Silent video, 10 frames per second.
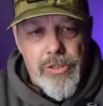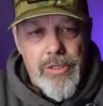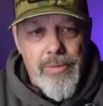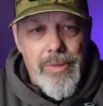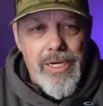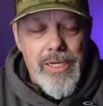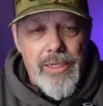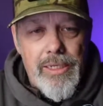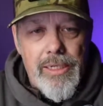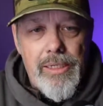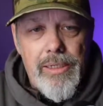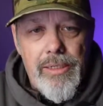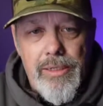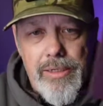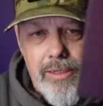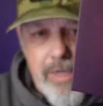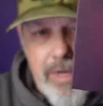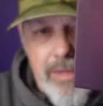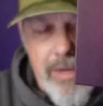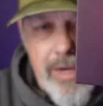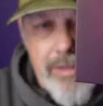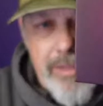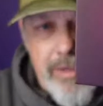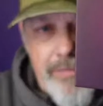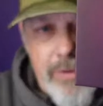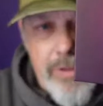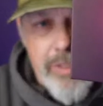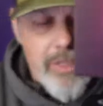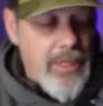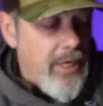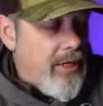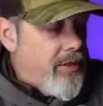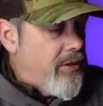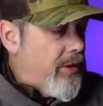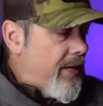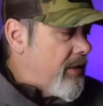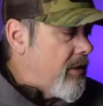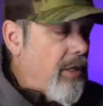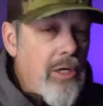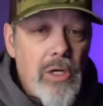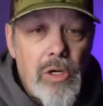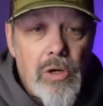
just immediately, and then now it's into focus again. So that's